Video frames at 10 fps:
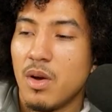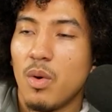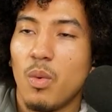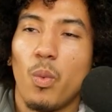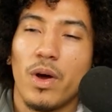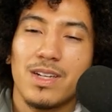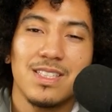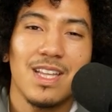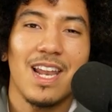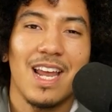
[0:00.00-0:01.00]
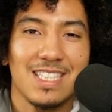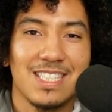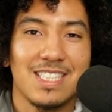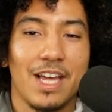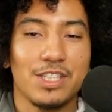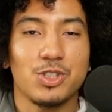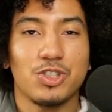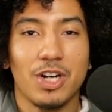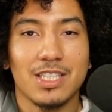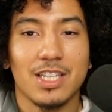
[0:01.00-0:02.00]
what is the legacy that you're
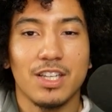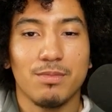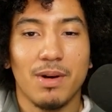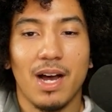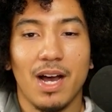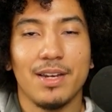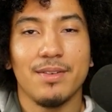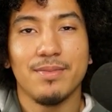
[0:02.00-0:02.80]
trying to leave behind?